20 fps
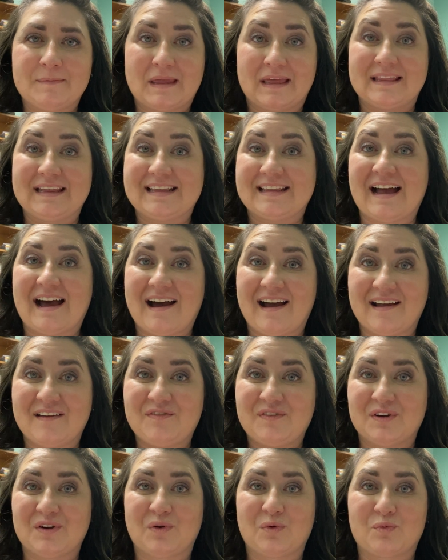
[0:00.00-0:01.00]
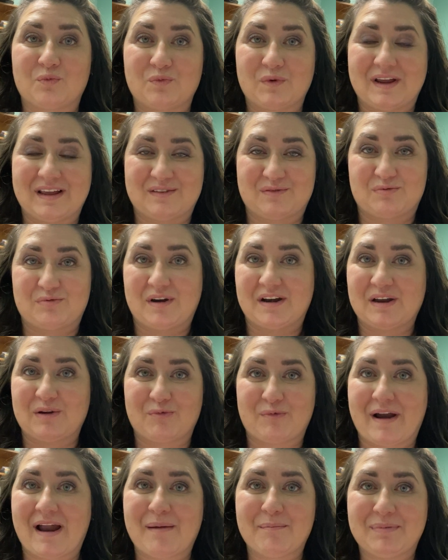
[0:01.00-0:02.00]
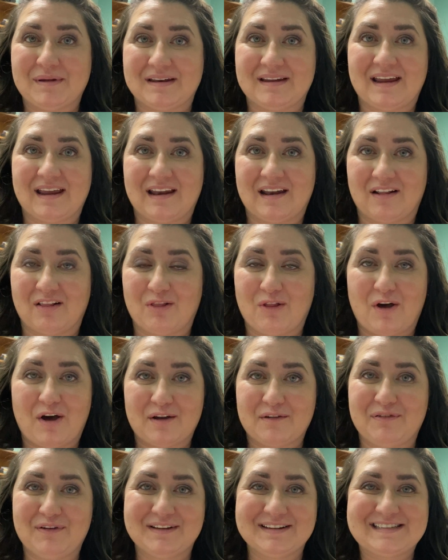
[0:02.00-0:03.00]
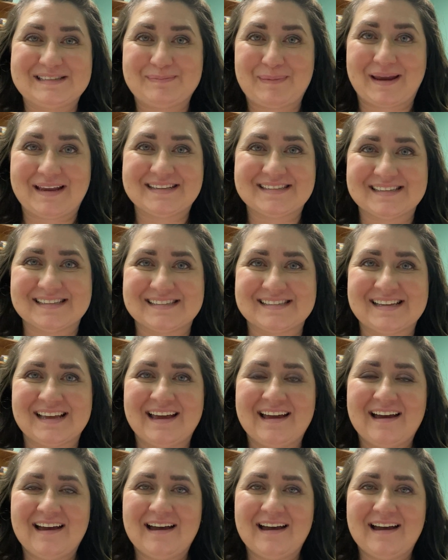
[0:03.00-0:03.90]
at least I feel, is running rampant in a lot of spaces,